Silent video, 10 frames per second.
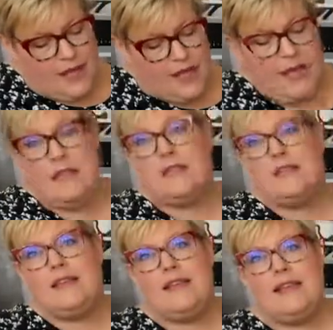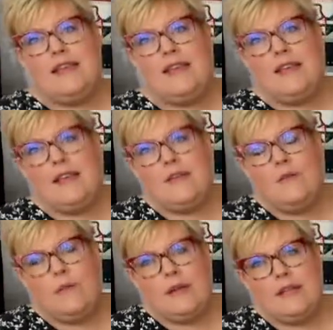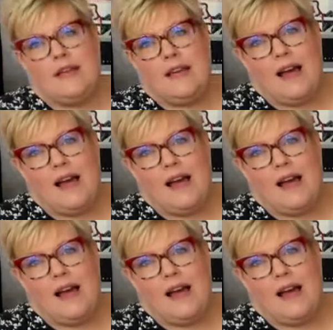and what